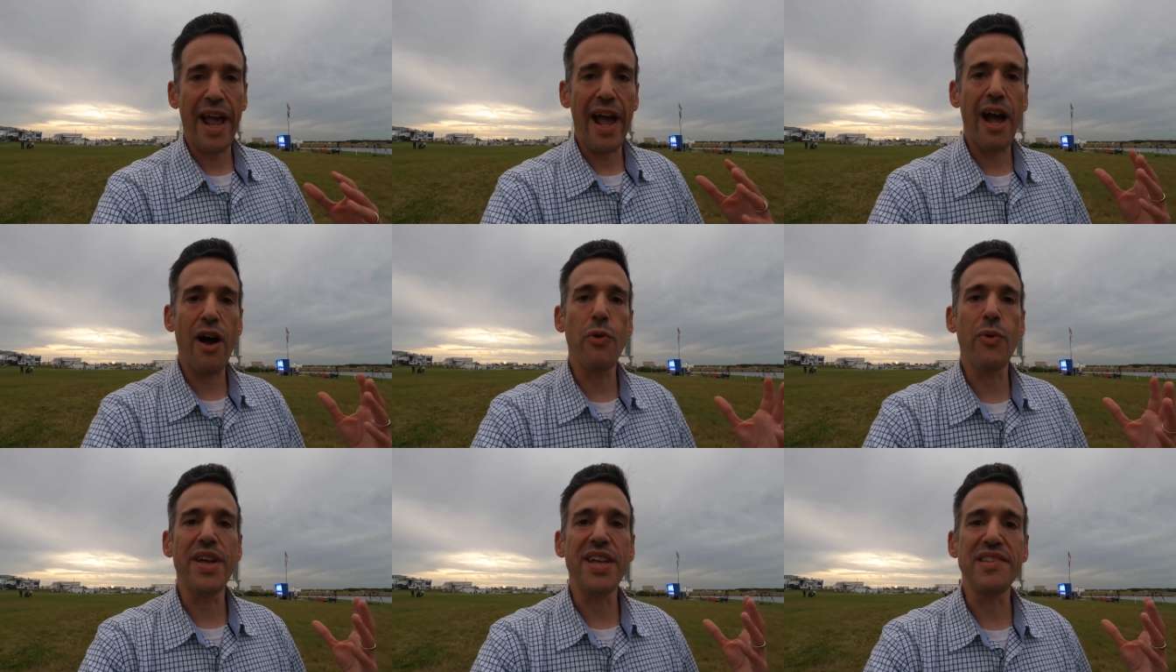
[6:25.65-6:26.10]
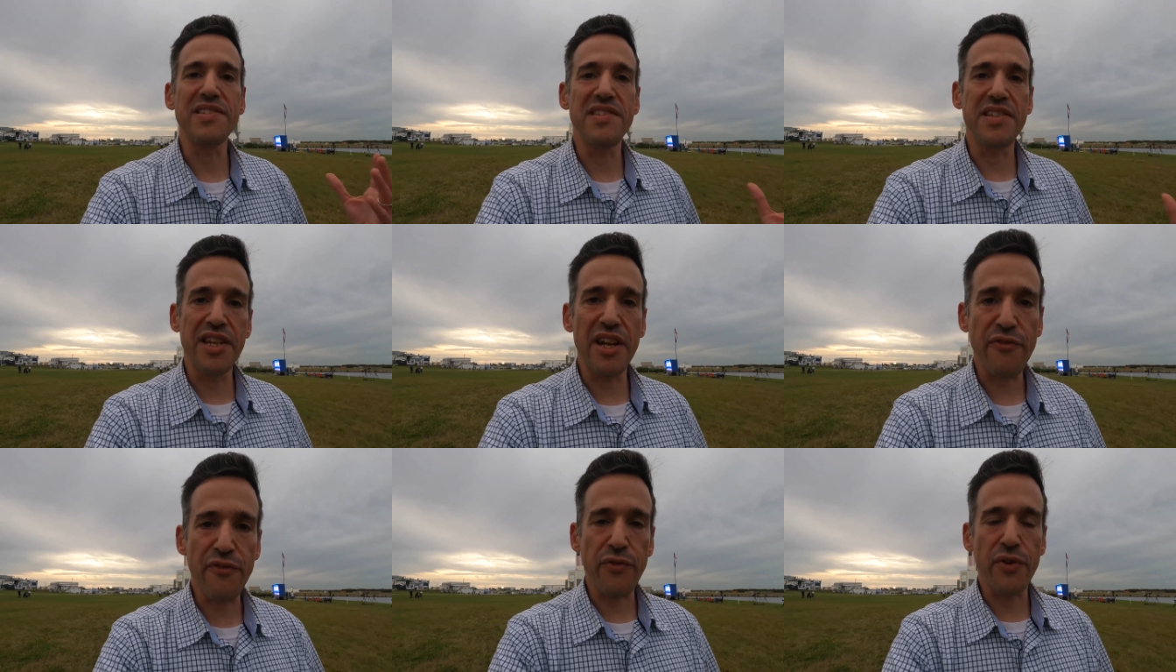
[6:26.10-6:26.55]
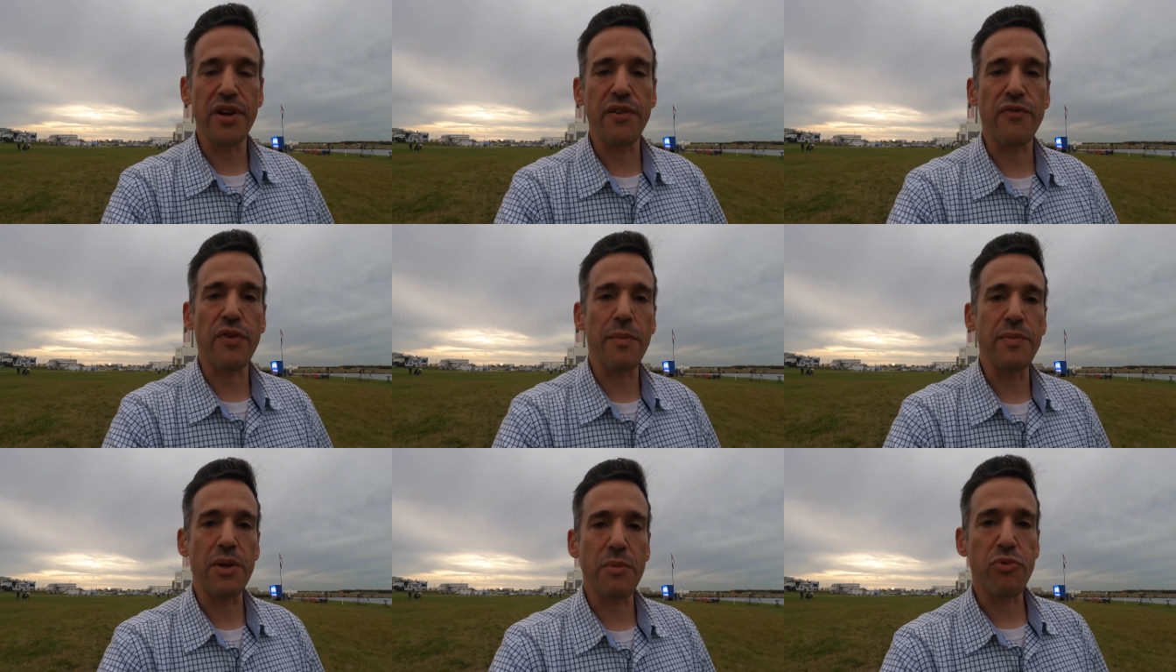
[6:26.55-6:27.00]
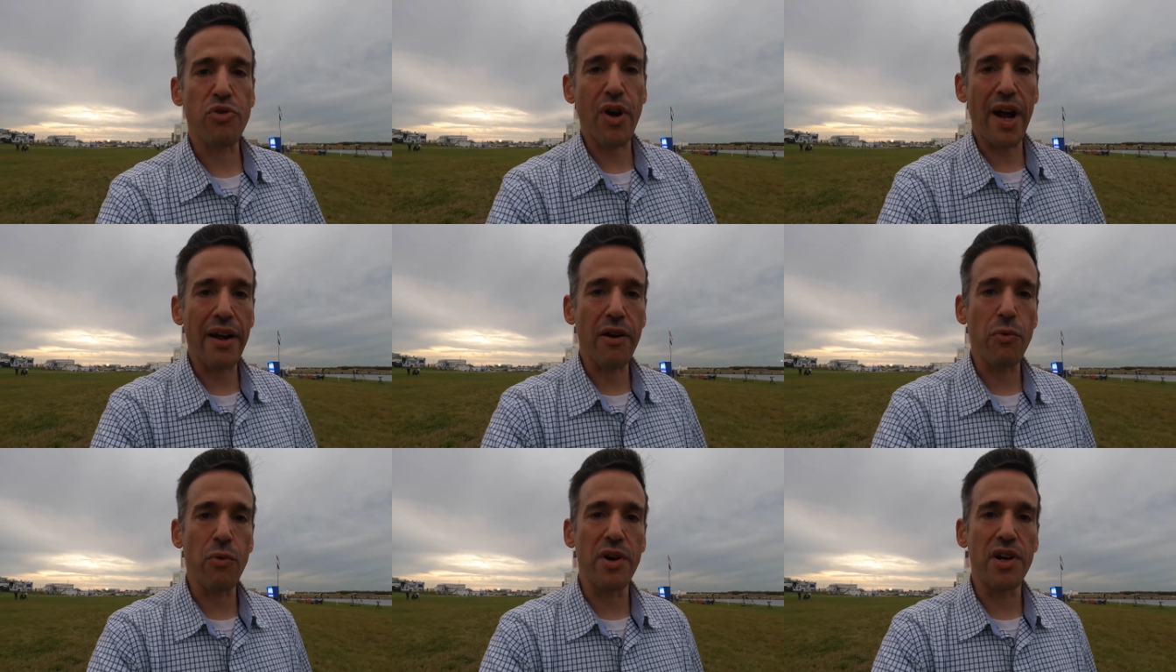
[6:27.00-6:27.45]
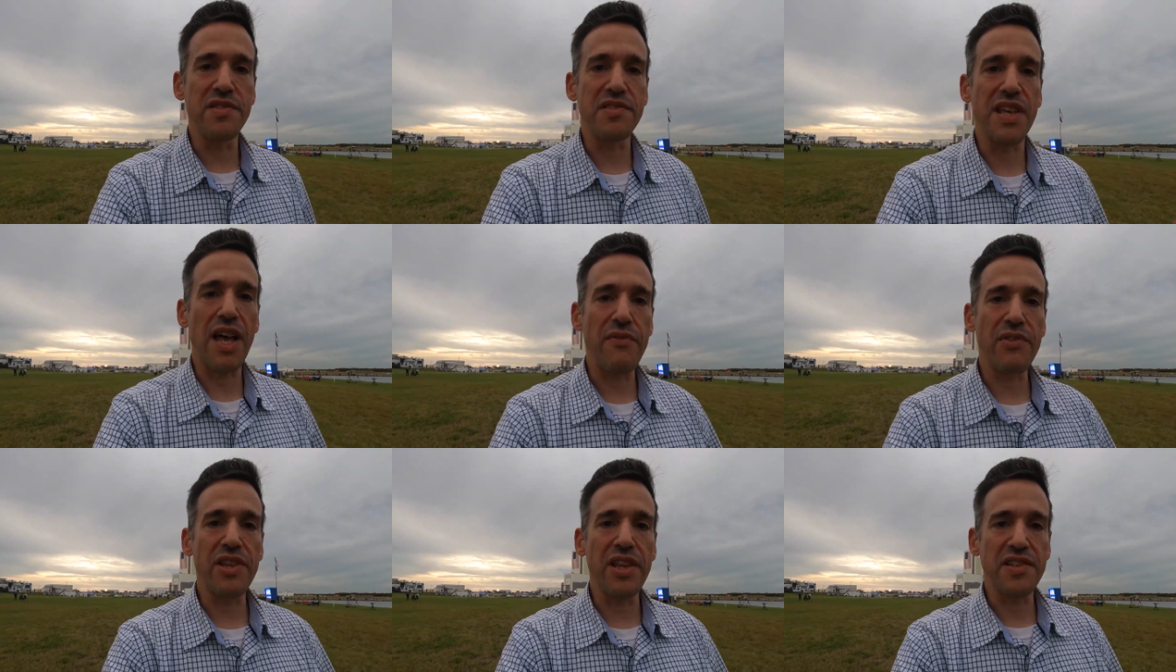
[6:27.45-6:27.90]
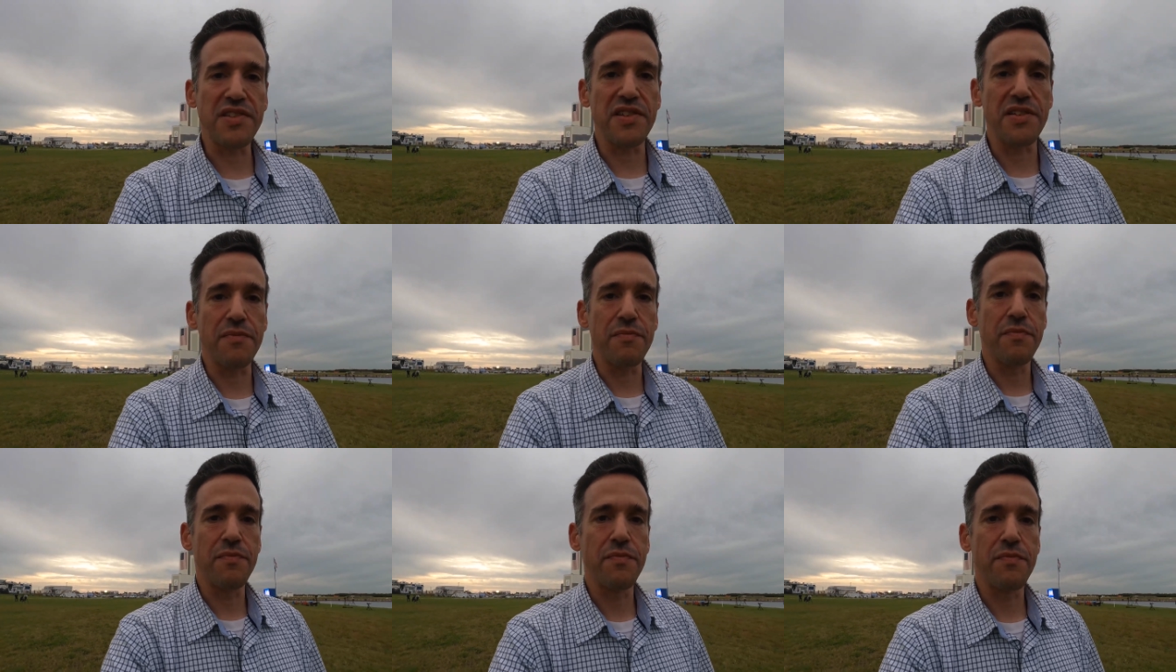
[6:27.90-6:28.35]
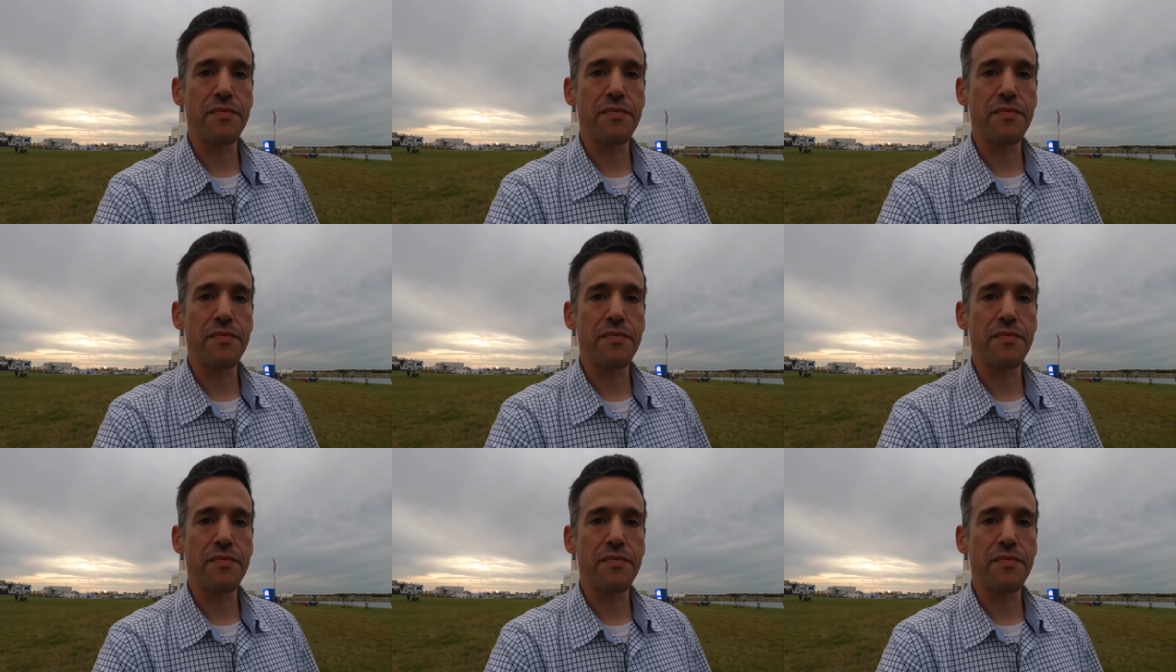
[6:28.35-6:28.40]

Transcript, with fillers: how it's different from the prior ones. Have a listen.